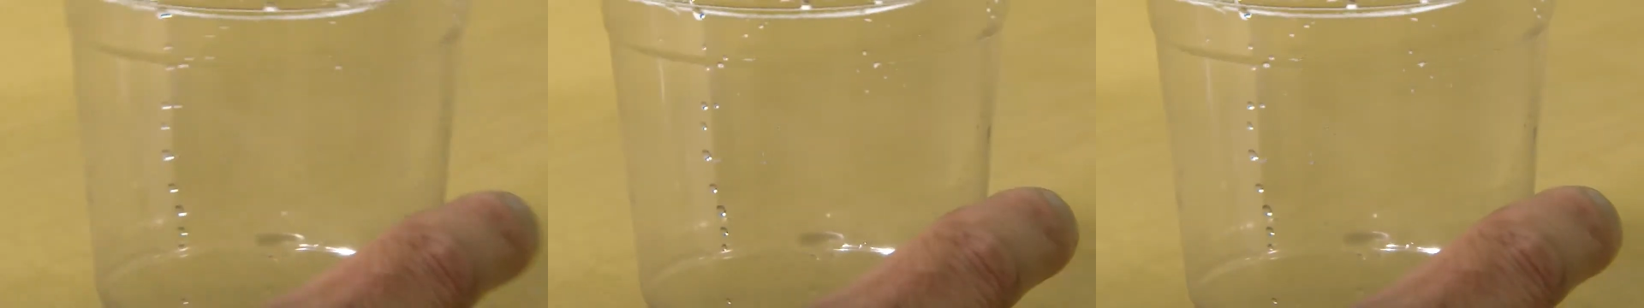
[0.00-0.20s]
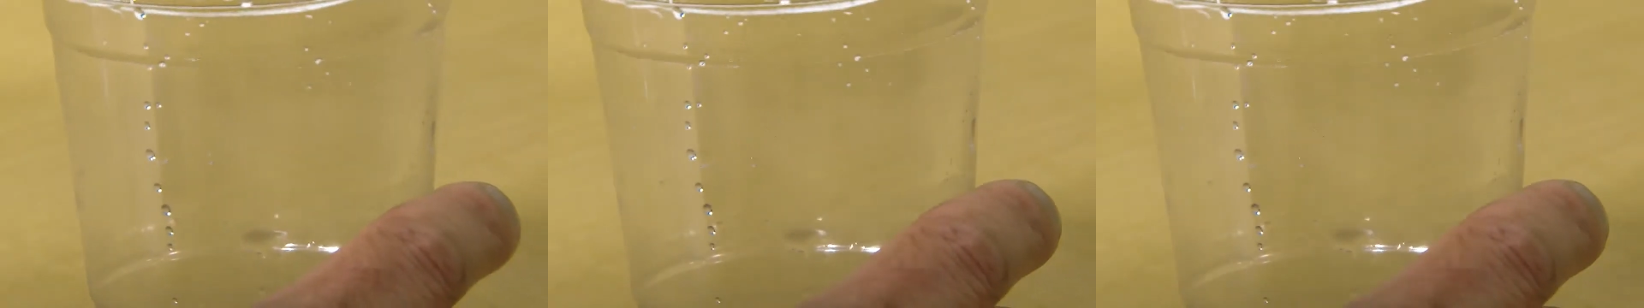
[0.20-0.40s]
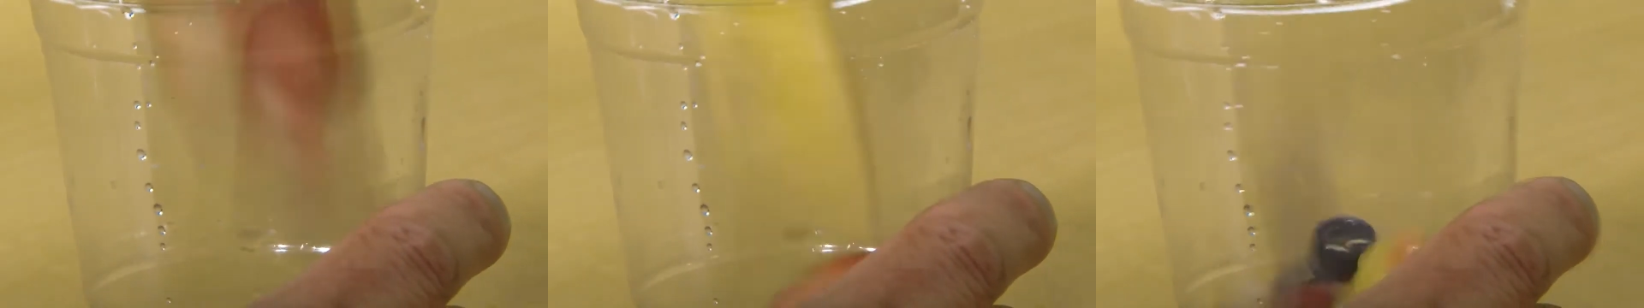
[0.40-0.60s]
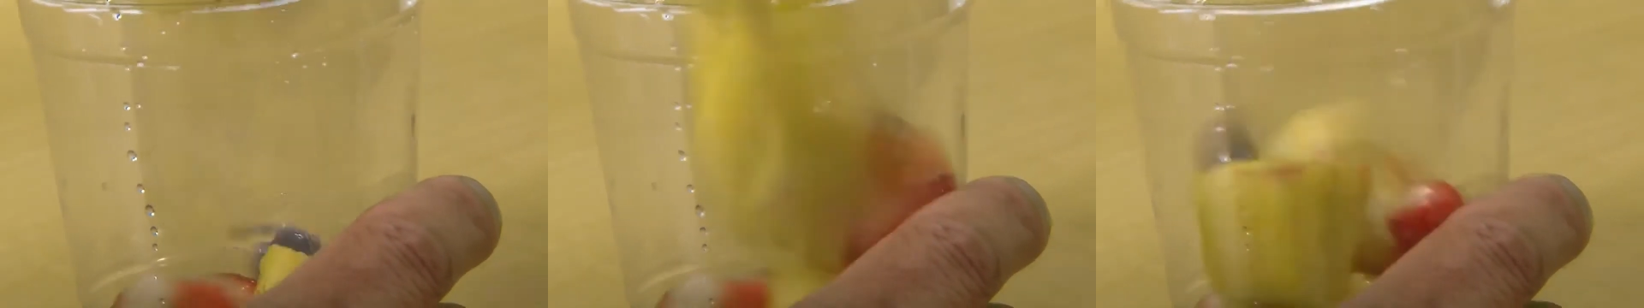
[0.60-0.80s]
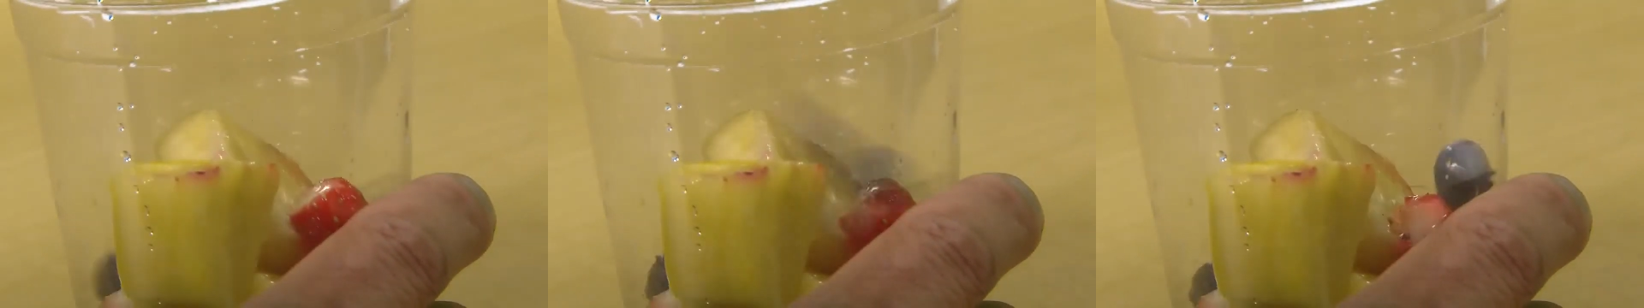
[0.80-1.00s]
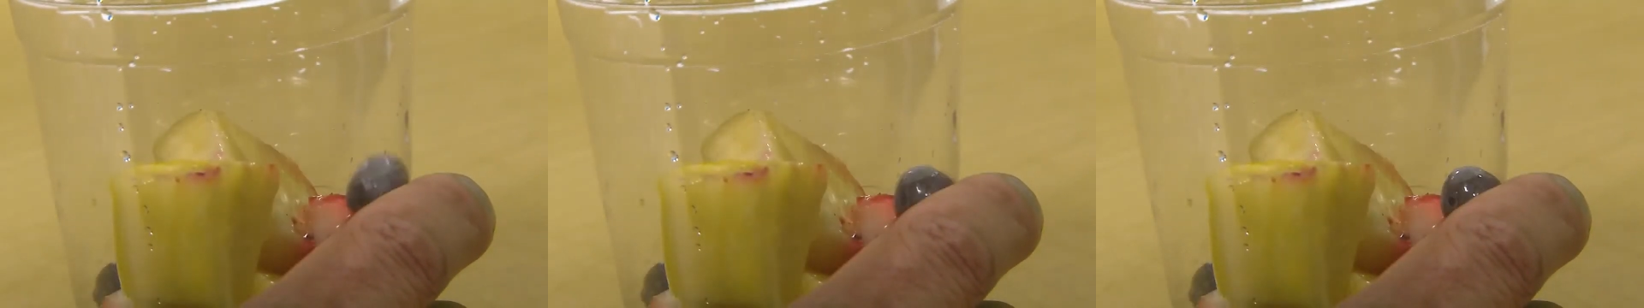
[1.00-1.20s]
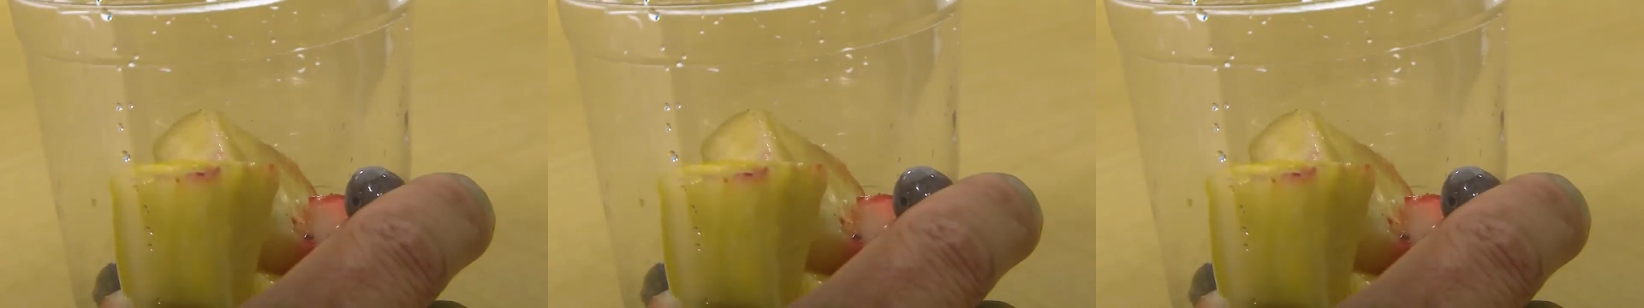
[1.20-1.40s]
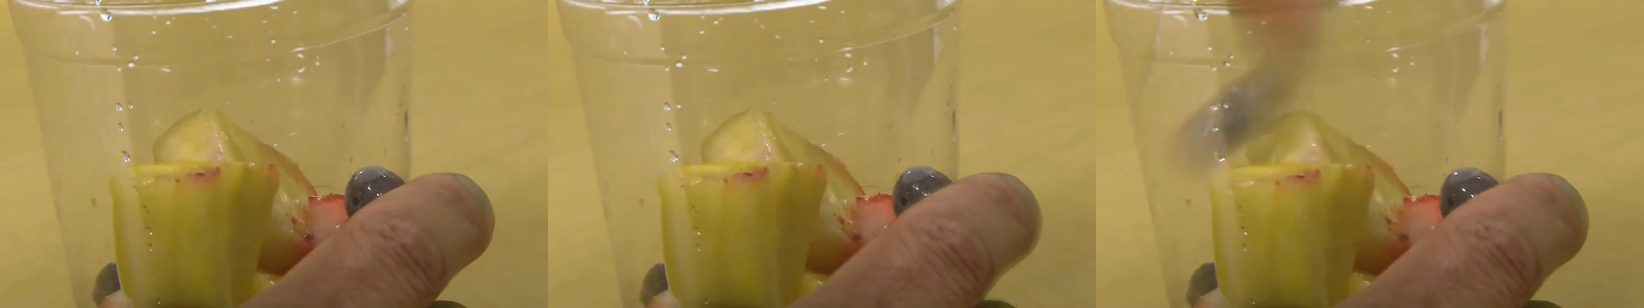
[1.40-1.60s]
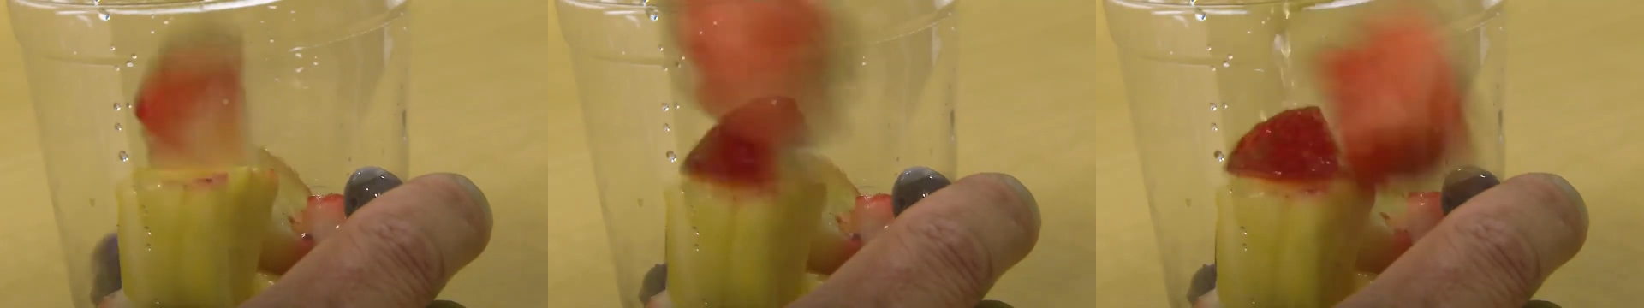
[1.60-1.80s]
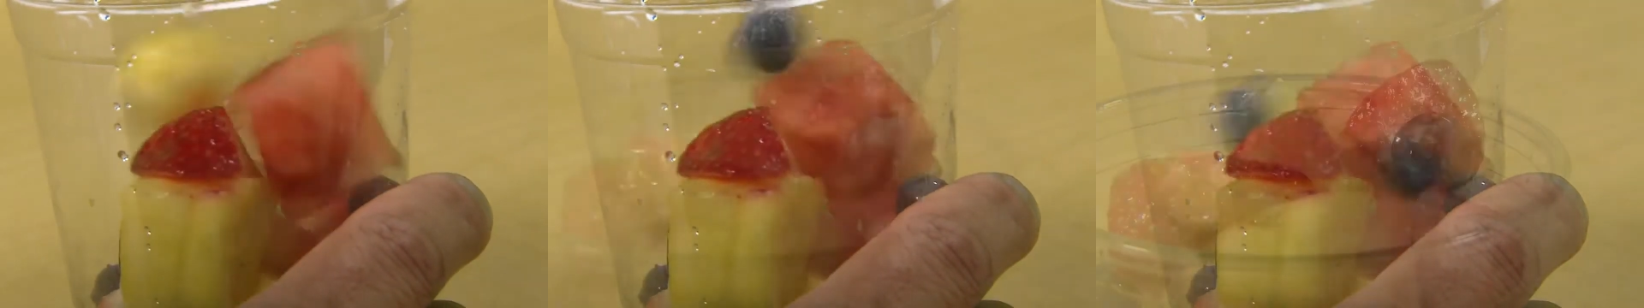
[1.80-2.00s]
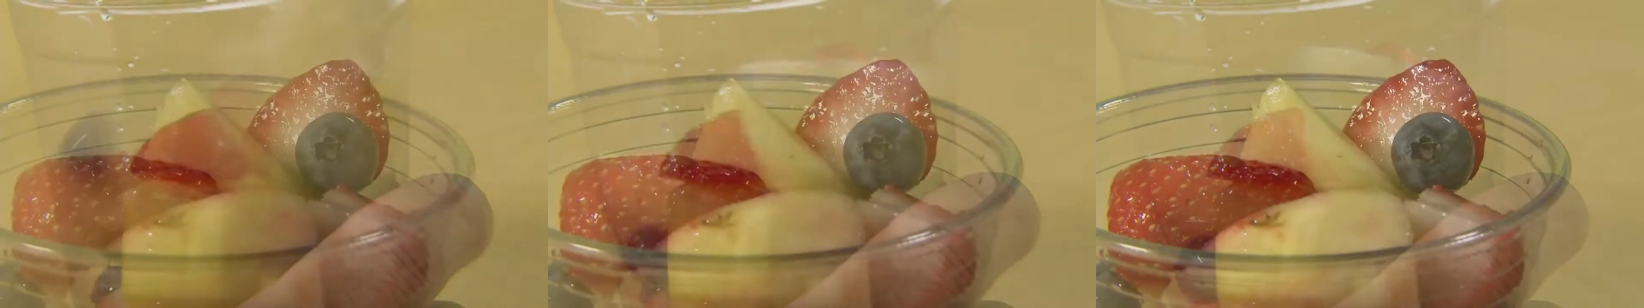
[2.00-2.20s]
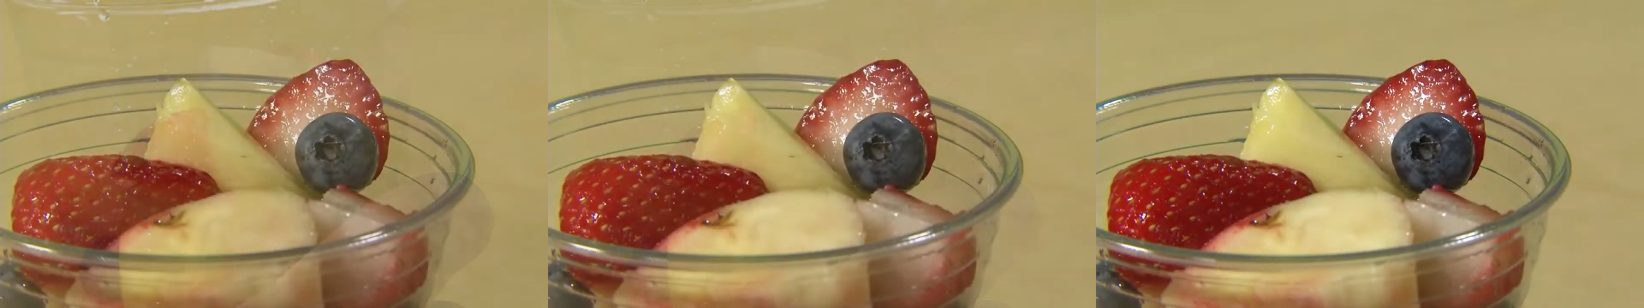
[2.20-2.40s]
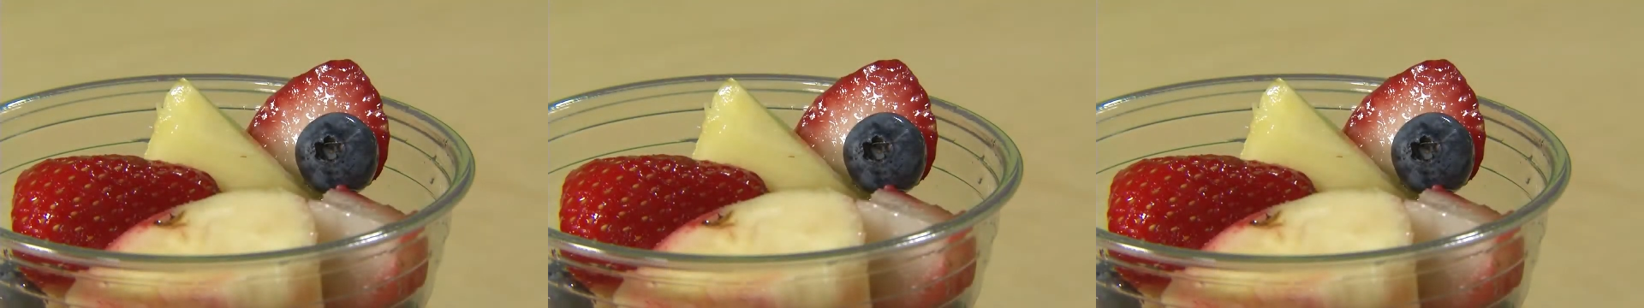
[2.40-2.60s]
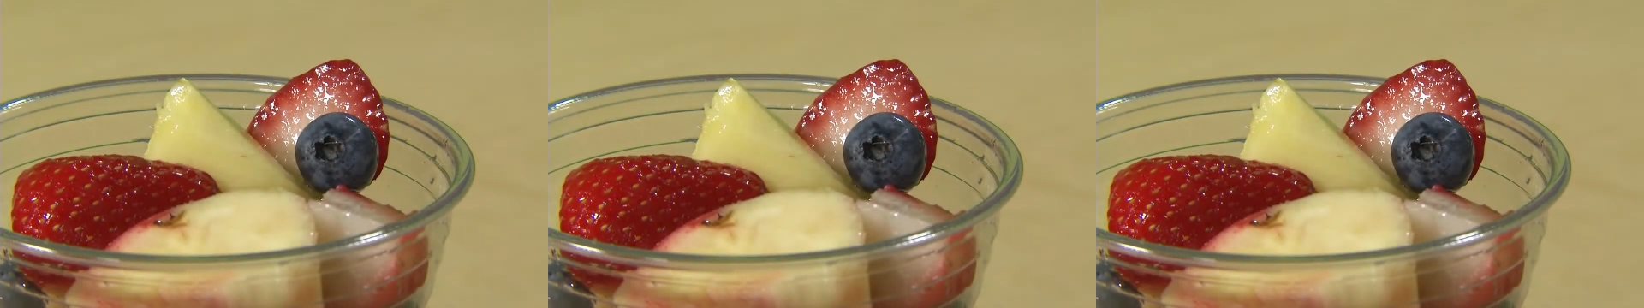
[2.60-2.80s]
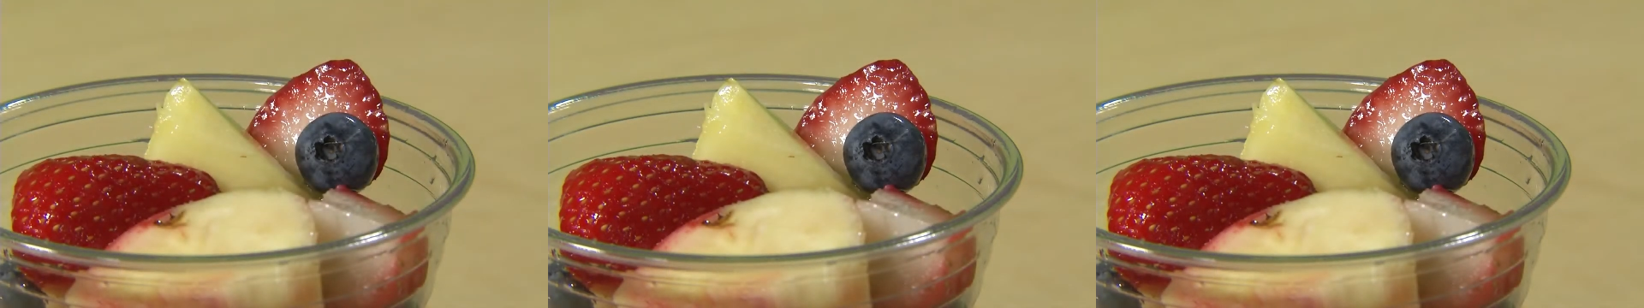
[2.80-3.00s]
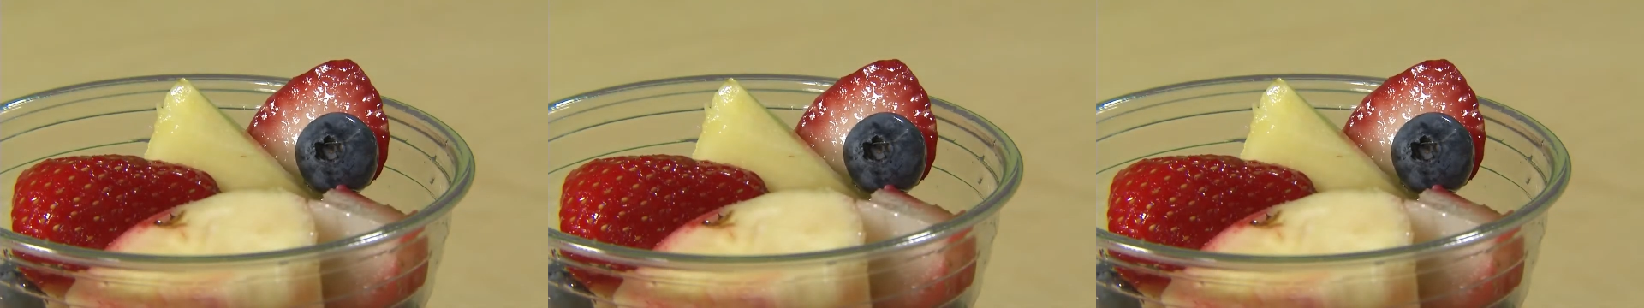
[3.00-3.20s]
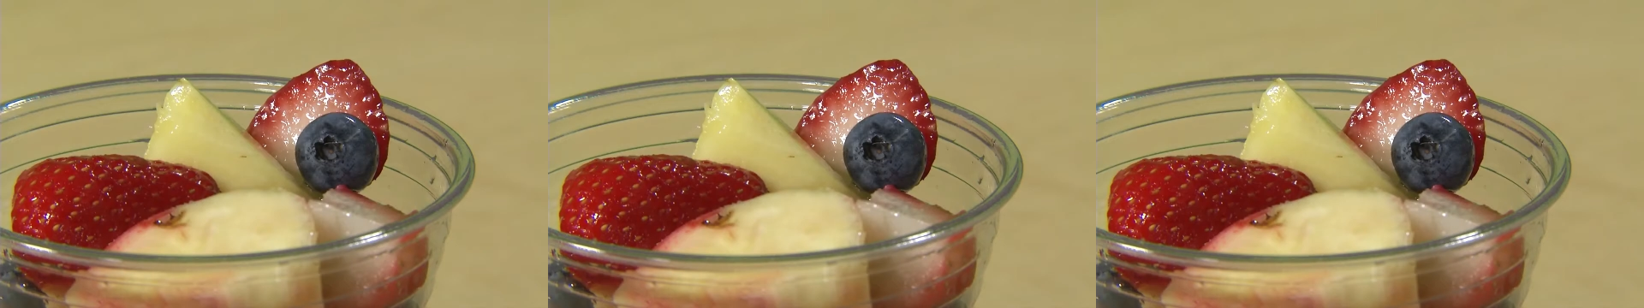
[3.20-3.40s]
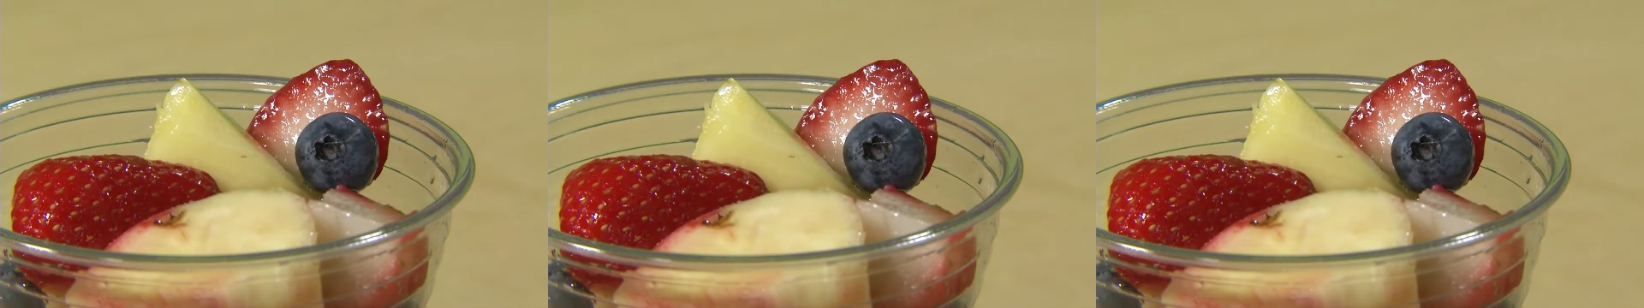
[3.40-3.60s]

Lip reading: No face is visible, so there are no lips to read.